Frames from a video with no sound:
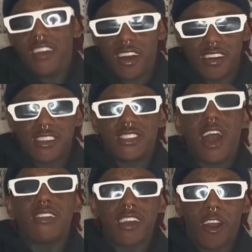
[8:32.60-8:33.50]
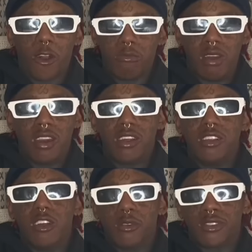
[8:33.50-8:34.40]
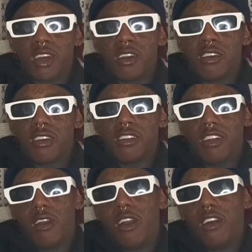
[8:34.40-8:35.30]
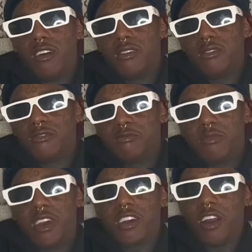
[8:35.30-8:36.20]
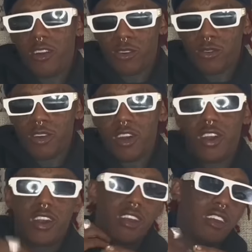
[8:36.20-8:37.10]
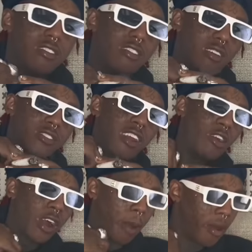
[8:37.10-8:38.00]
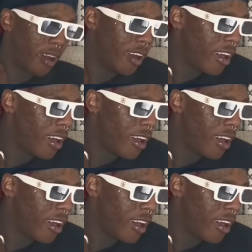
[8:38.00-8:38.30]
Yeah. Shout out to Cole Bennett. You know what I'm saying? Um, me and Cole. You know what I'm saying? No, I got my